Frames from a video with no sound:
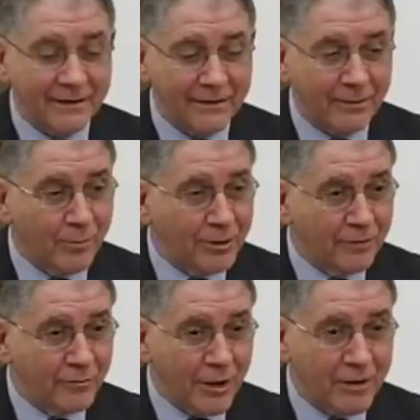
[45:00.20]
uh, nobody
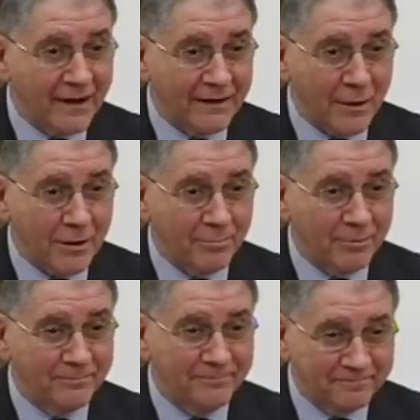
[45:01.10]
of you has fallen asleep.
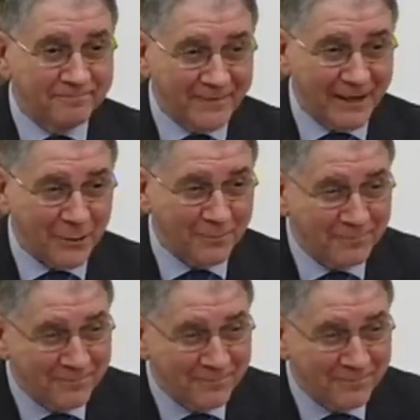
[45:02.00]
Thank you.